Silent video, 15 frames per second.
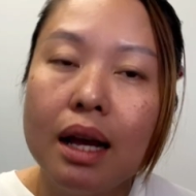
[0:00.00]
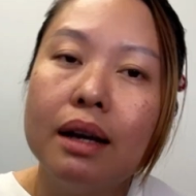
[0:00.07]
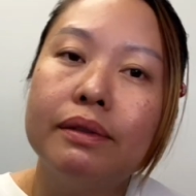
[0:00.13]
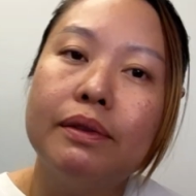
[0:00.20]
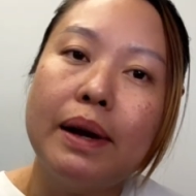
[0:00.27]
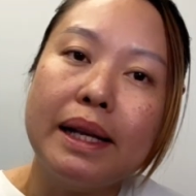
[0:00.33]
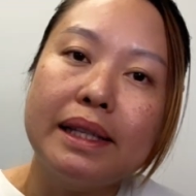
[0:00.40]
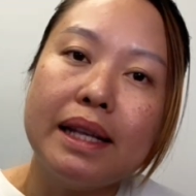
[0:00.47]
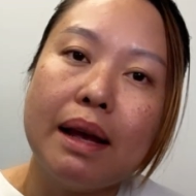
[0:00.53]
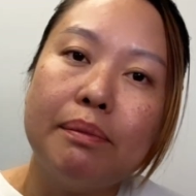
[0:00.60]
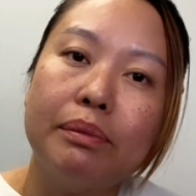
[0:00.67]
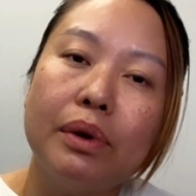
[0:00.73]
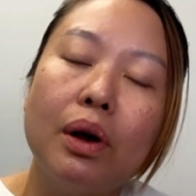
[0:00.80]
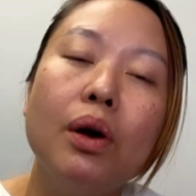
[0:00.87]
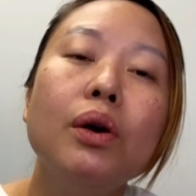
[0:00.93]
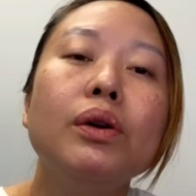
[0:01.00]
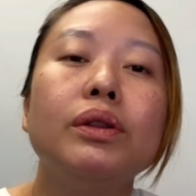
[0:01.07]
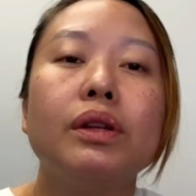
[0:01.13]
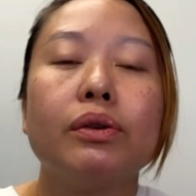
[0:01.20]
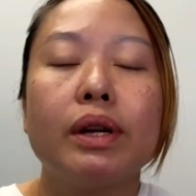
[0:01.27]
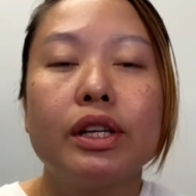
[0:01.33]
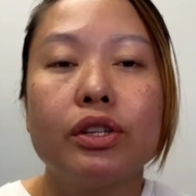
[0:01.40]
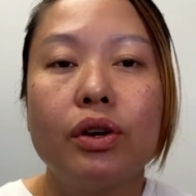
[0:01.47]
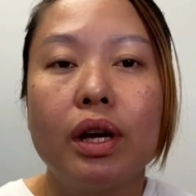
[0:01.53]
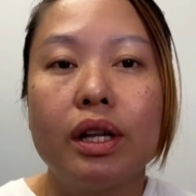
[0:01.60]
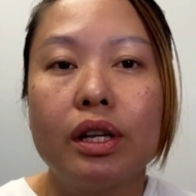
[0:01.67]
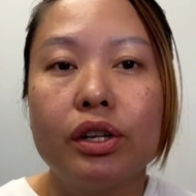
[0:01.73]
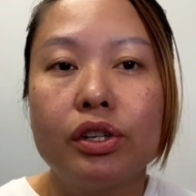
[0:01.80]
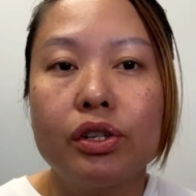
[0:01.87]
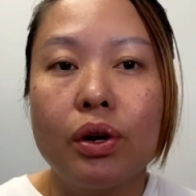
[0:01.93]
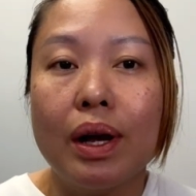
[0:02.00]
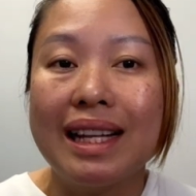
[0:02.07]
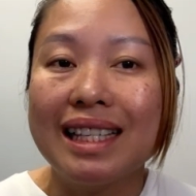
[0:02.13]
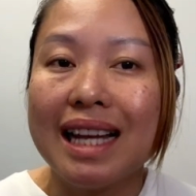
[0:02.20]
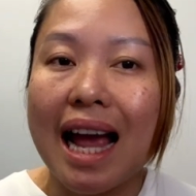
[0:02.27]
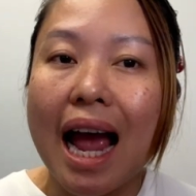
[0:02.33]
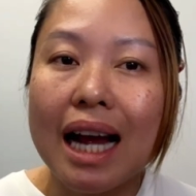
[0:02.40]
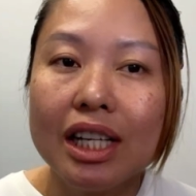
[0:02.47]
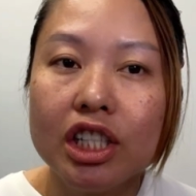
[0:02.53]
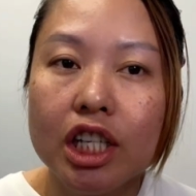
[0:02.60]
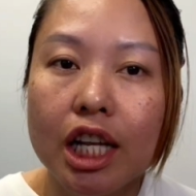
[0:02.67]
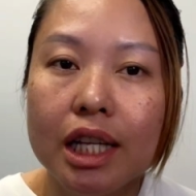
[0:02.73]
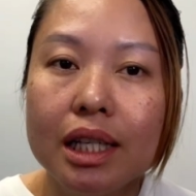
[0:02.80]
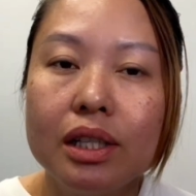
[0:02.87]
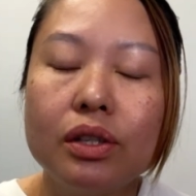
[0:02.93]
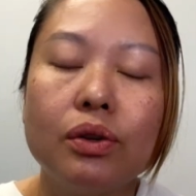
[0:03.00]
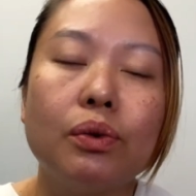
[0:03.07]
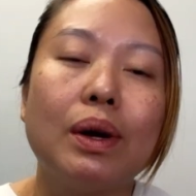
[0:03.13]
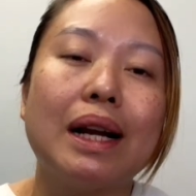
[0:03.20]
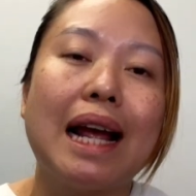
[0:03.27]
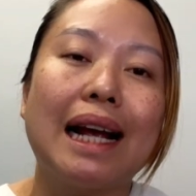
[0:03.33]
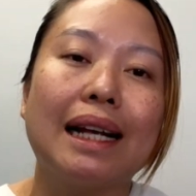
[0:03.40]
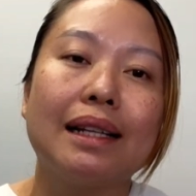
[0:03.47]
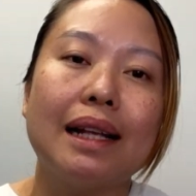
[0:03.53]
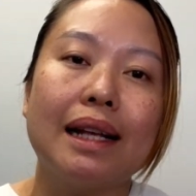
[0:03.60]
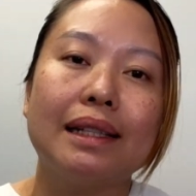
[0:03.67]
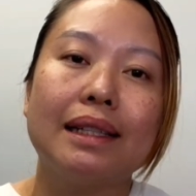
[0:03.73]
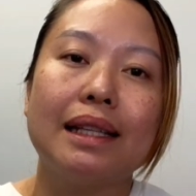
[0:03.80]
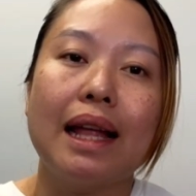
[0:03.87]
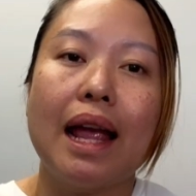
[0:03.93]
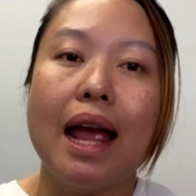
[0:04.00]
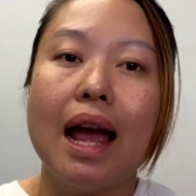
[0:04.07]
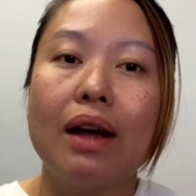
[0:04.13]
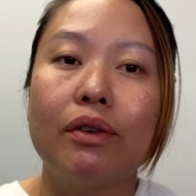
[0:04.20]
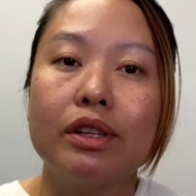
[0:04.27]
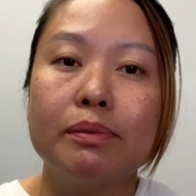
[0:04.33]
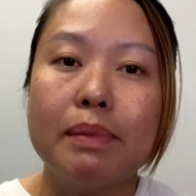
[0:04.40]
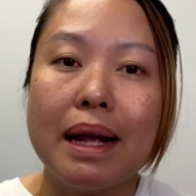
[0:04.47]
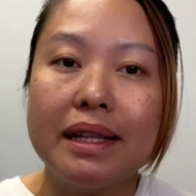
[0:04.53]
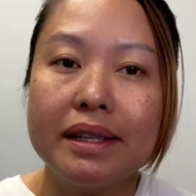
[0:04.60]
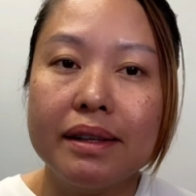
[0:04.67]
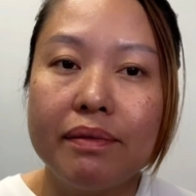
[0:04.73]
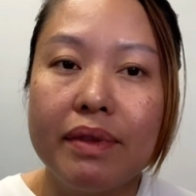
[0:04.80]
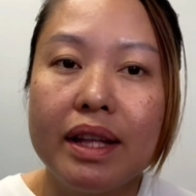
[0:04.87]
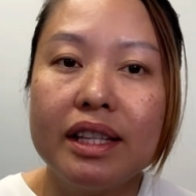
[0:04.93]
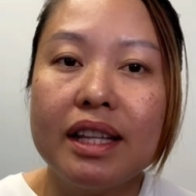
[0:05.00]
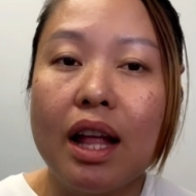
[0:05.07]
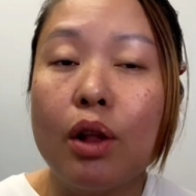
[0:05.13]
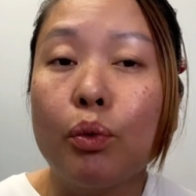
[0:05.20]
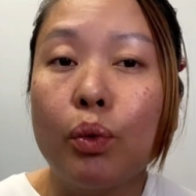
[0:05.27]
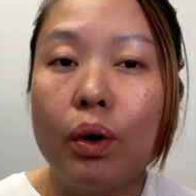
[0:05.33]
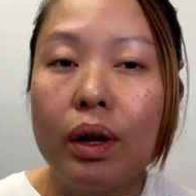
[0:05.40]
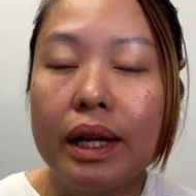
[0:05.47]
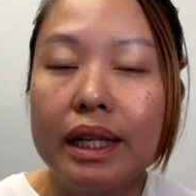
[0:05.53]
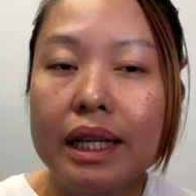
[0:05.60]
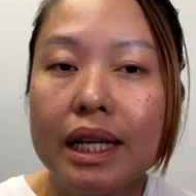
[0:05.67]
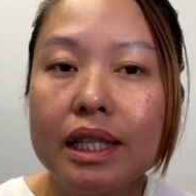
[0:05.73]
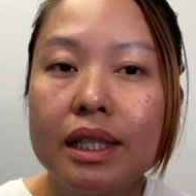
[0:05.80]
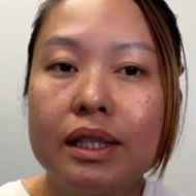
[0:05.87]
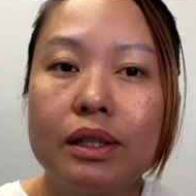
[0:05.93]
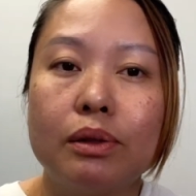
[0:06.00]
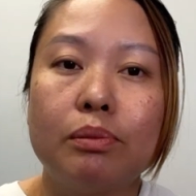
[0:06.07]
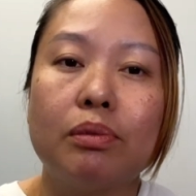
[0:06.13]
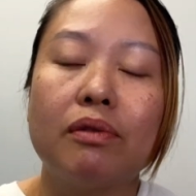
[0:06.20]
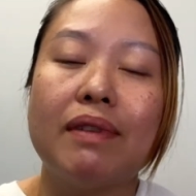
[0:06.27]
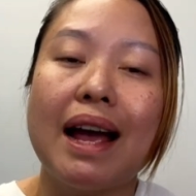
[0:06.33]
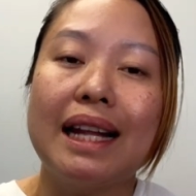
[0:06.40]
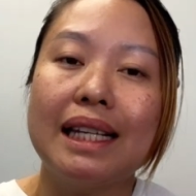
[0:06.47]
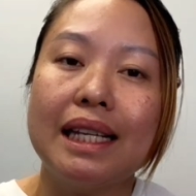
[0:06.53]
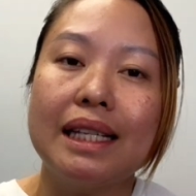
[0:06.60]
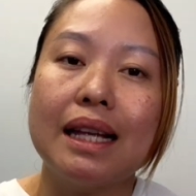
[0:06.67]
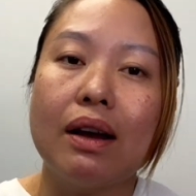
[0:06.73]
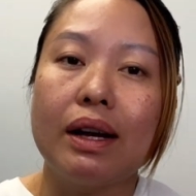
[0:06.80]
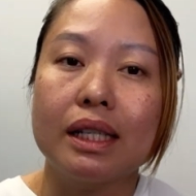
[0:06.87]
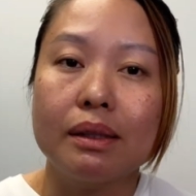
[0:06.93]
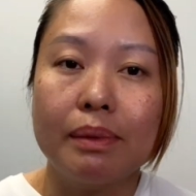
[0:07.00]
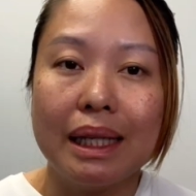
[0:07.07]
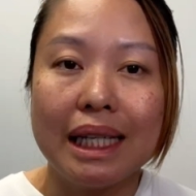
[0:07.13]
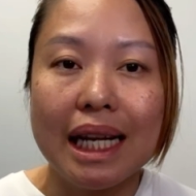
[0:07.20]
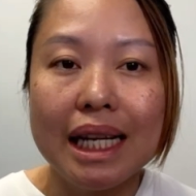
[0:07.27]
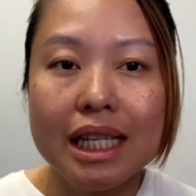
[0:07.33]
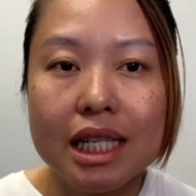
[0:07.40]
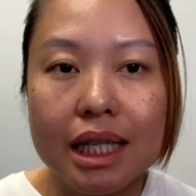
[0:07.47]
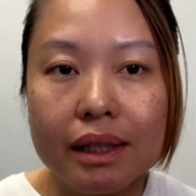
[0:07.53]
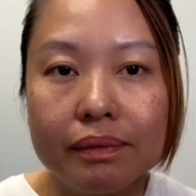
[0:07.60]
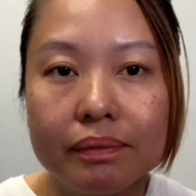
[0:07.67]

For example, during your initial interactions, you want to assess their responsiveness and willingness to provide detailed explanation.